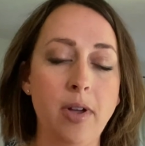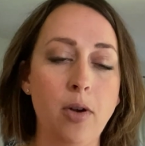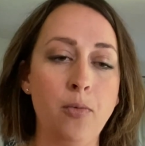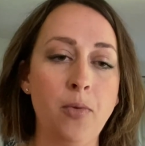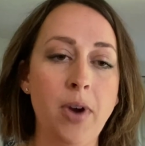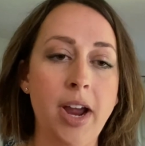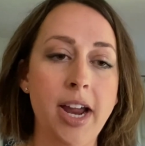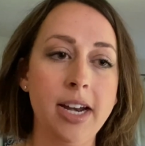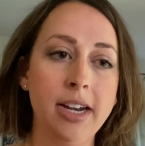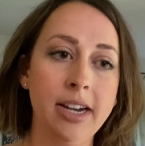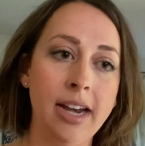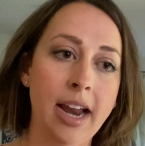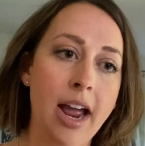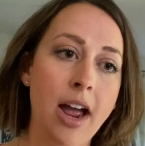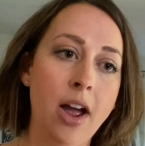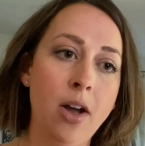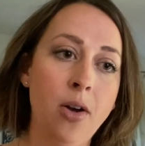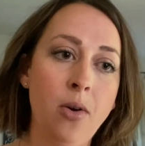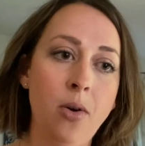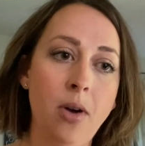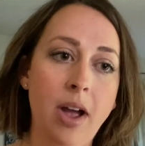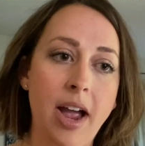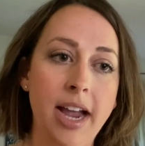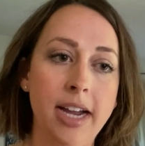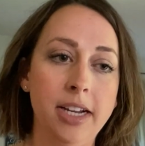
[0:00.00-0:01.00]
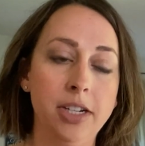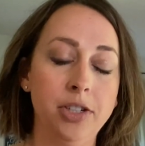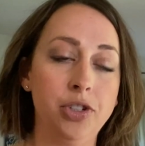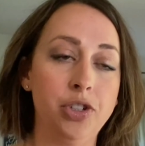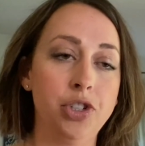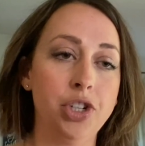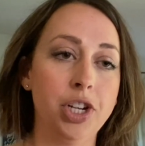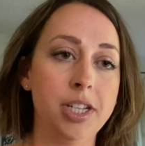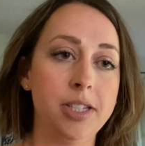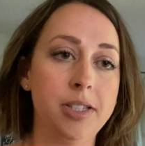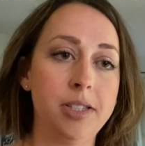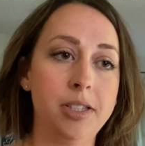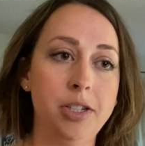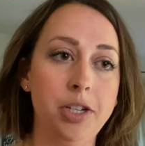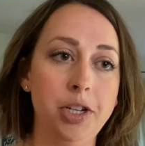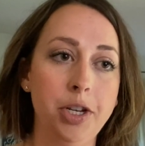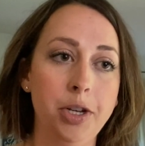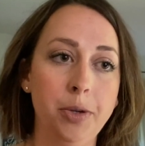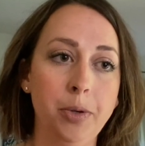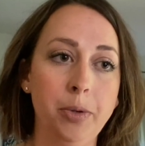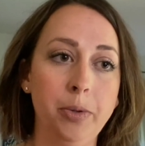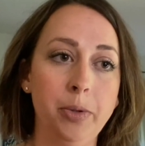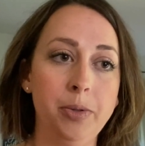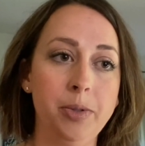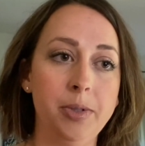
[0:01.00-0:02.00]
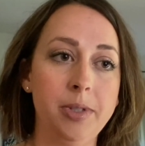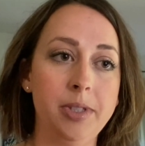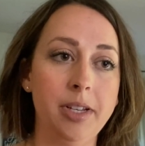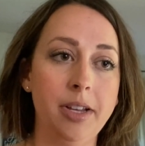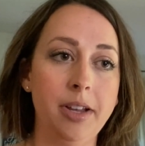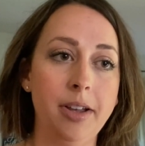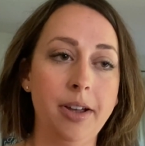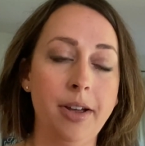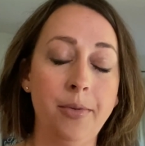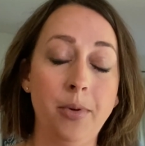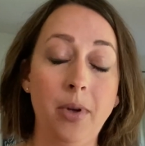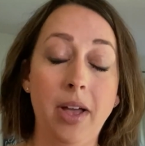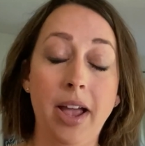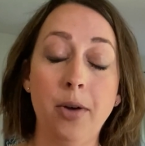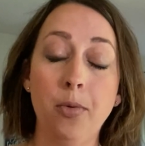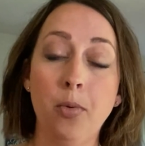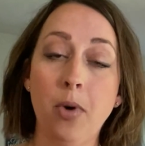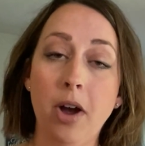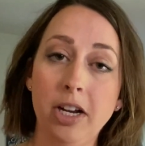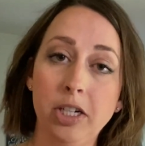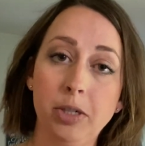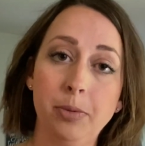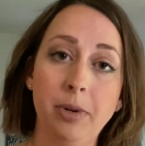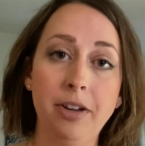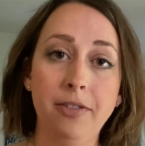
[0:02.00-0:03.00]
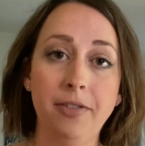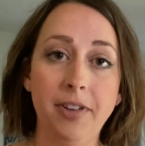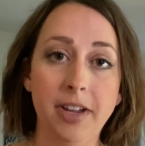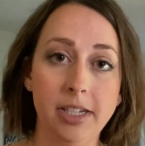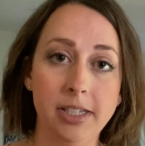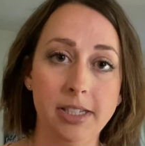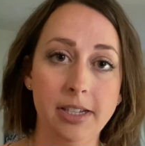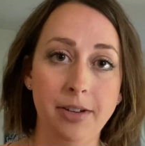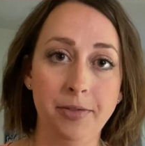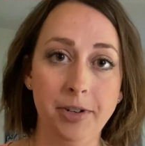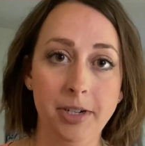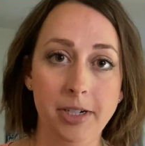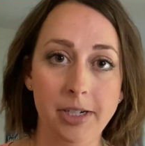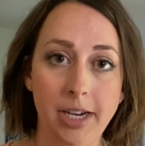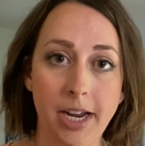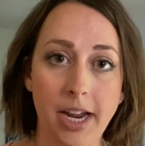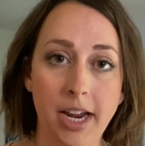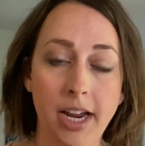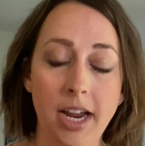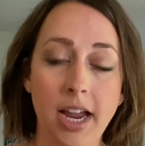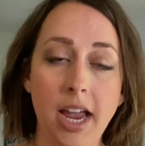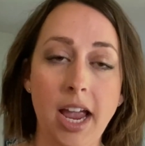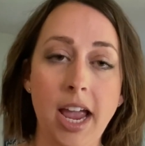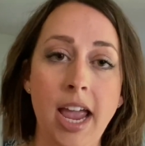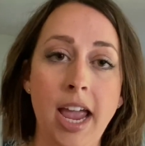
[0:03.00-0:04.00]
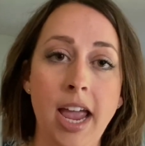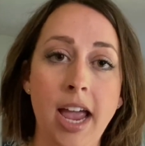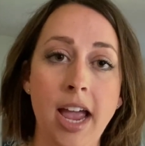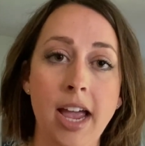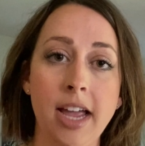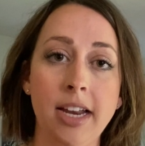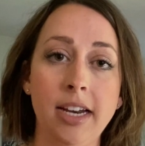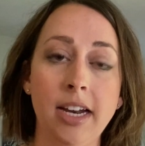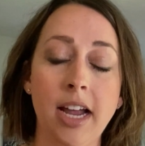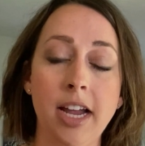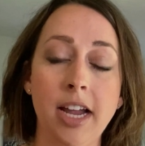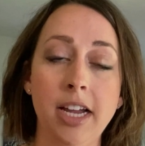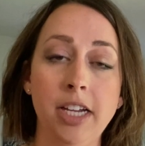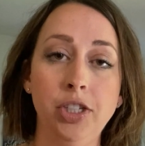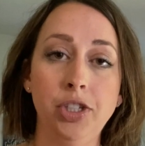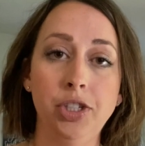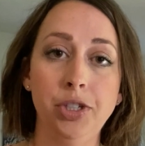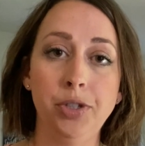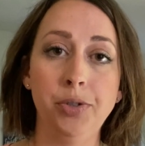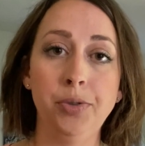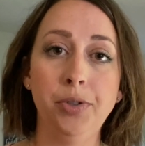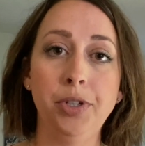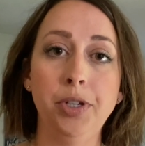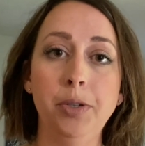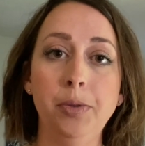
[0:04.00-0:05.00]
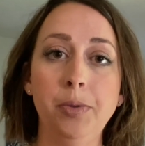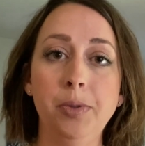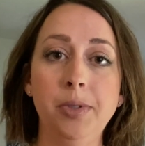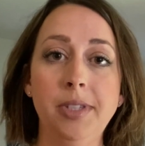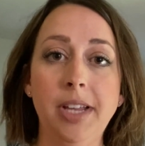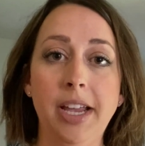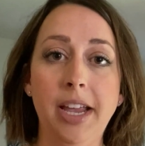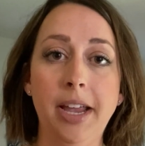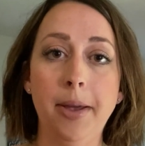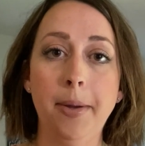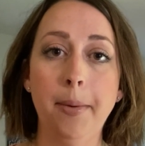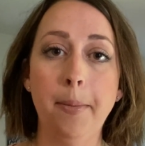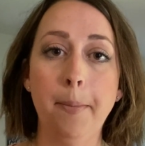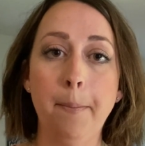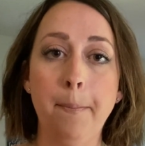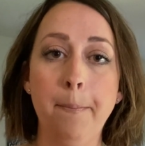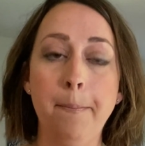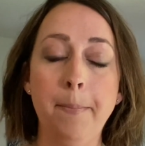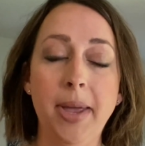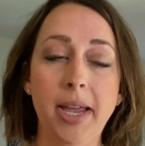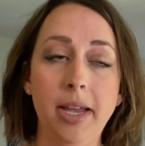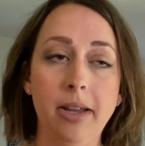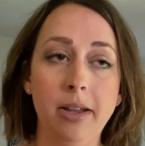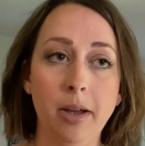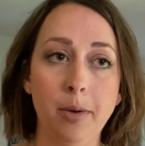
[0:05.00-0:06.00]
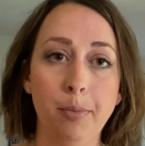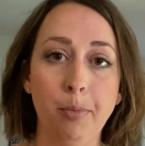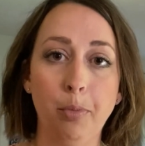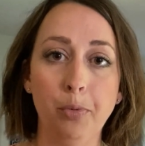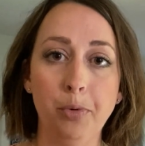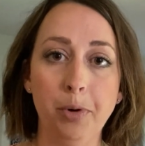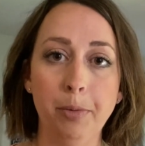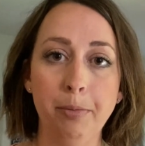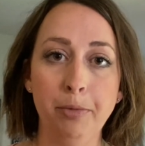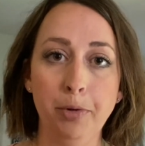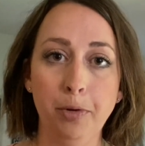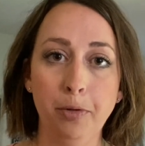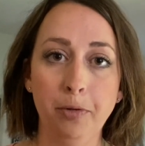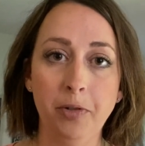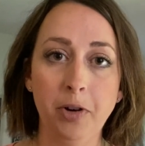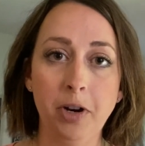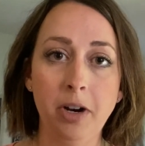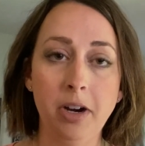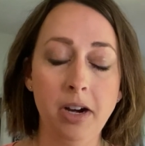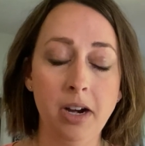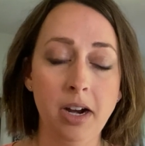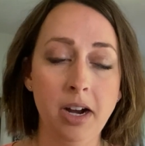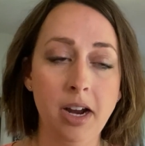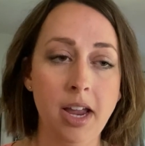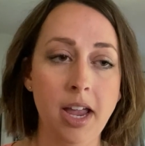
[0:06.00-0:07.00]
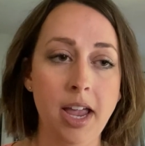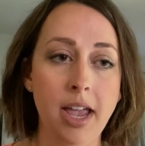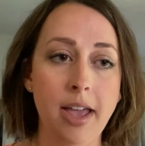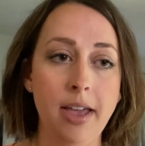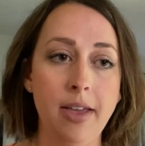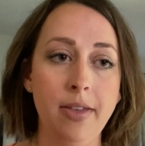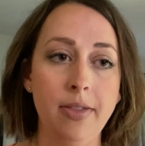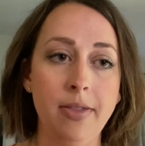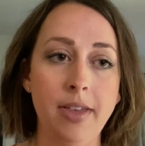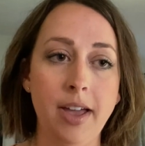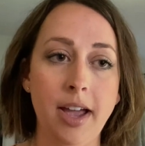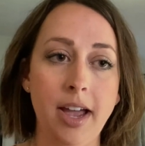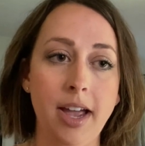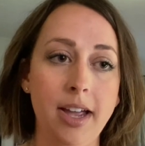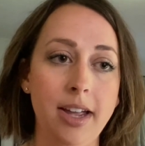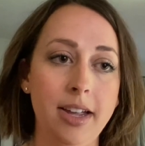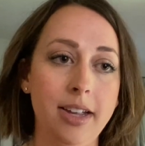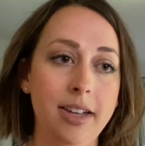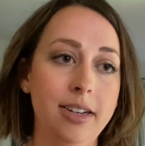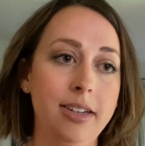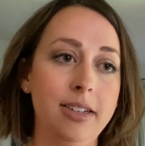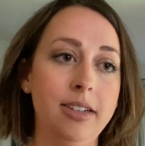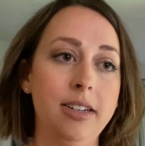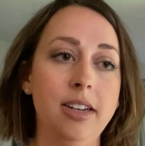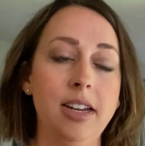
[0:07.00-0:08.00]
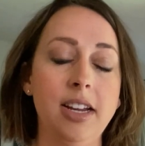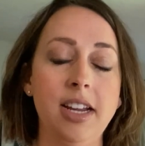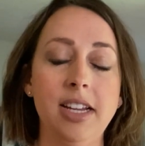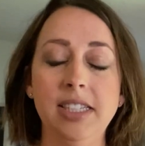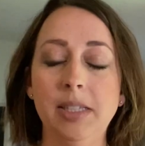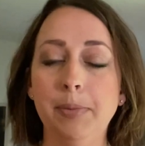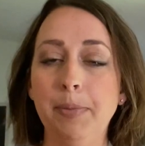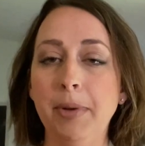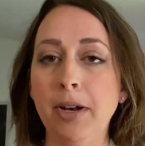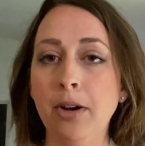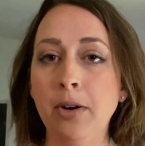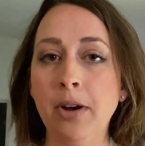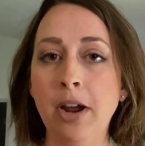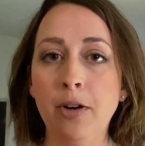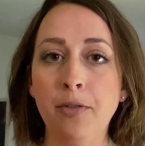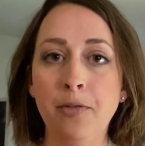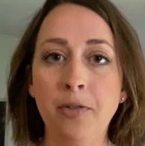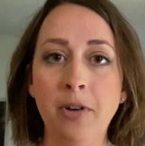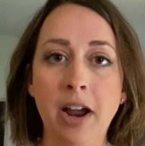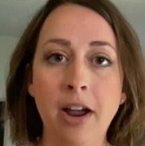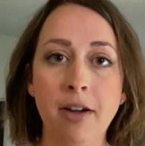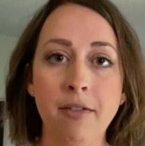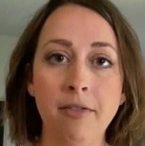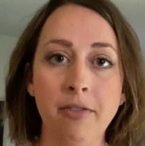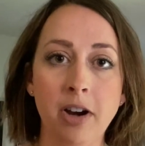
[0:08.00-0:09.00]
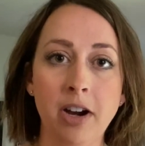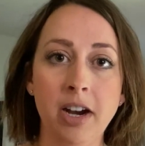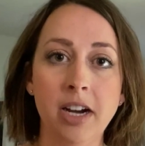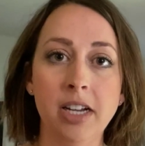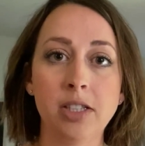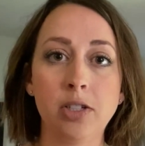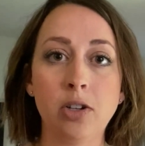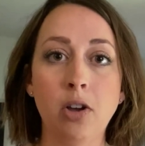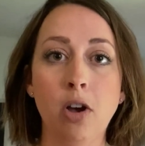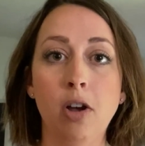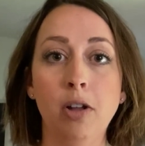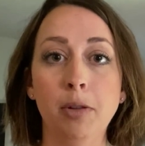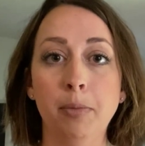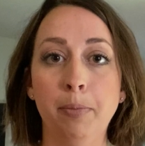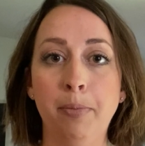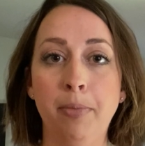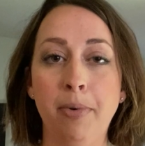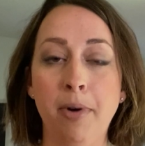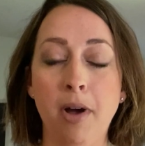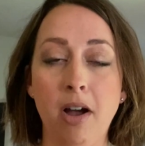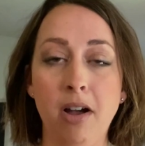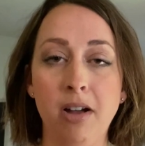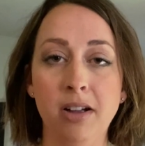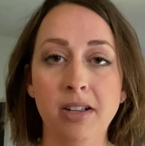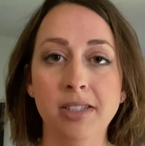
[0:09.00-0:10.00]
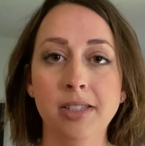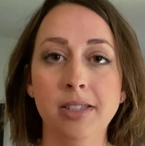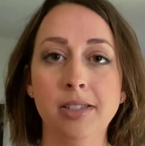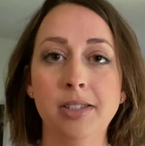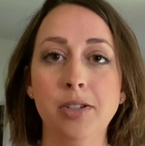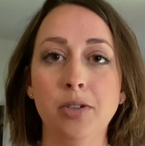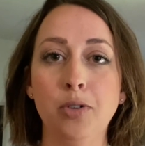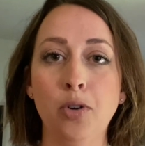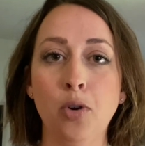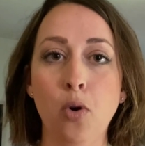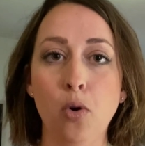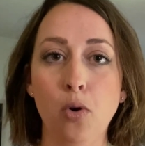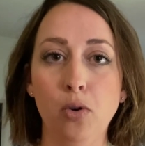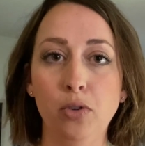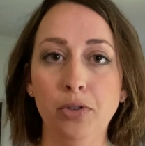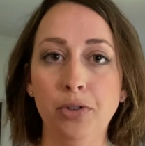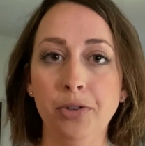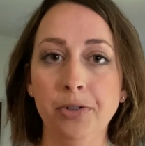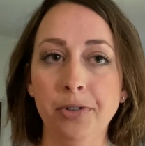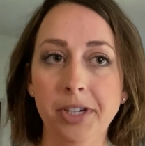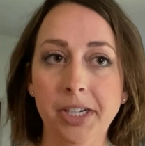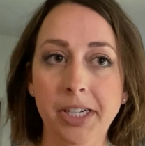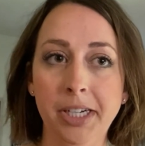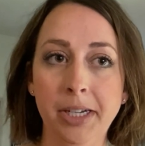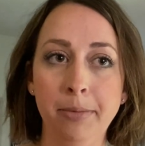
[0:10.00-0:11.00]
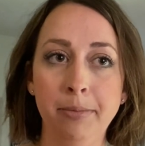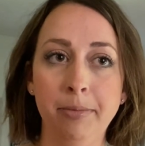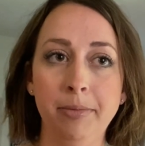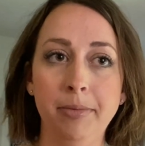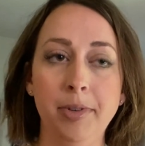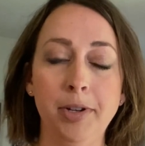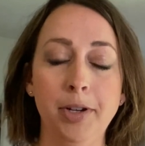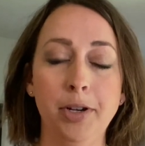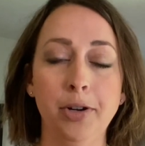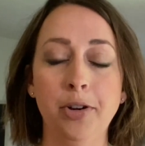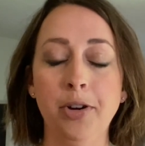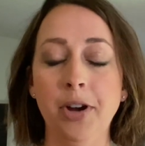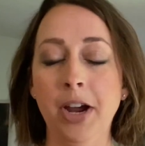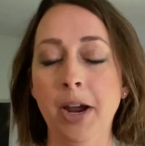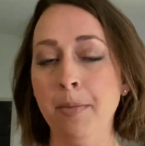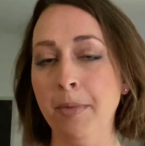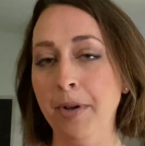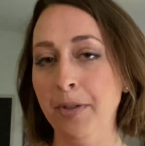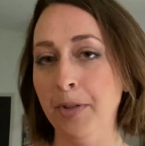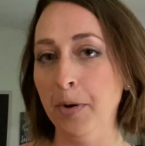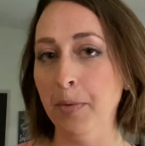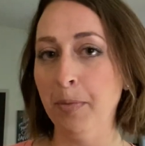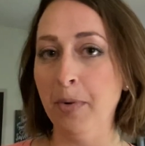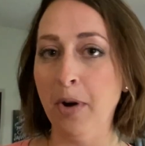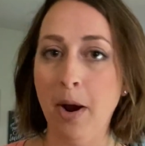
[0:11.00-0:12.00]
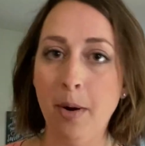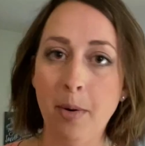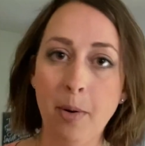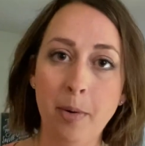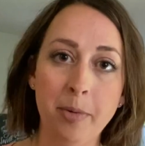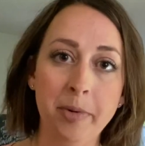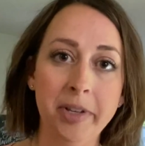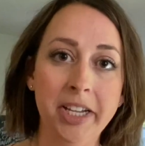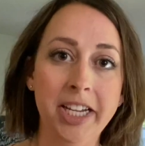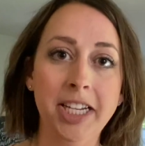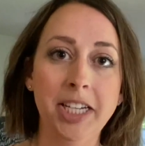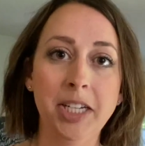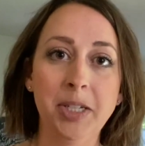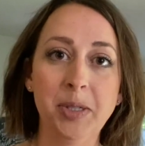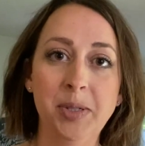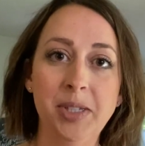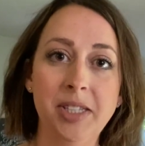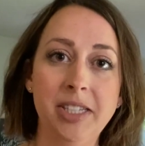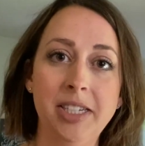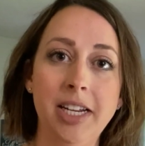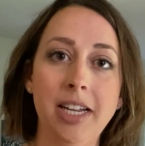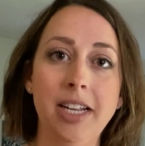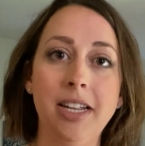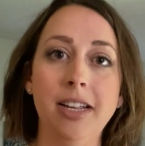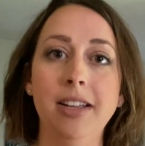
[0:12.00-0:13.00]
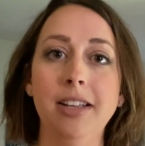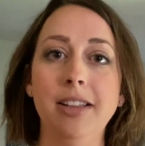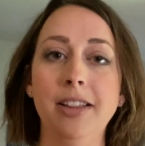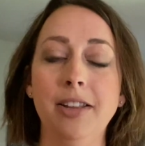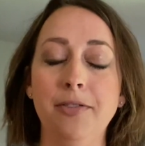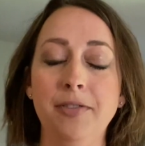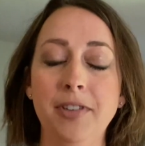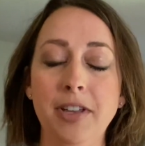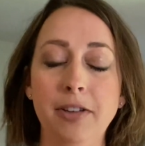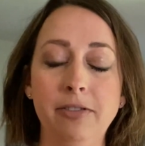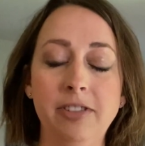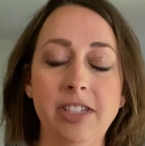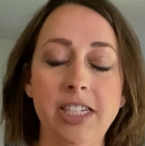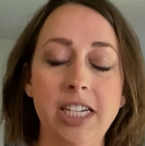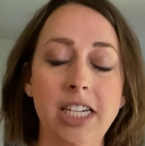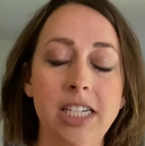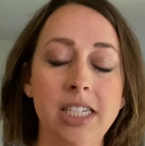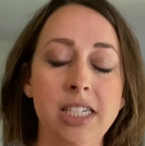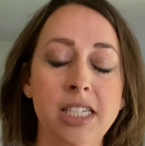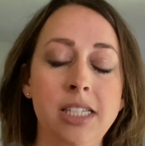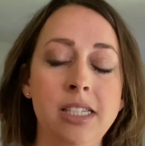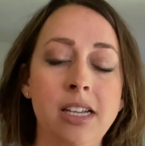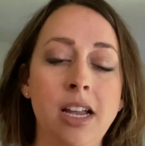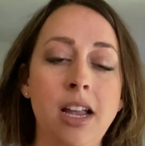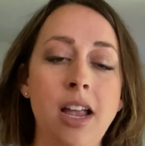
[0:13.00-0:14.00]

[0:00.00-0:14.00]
Right now, I just use, well, I wash my face every day, and I do use a makeup remover that it's been around forever. It's called Pond's Cold Cream. Your grandmother probably used it in the 50s.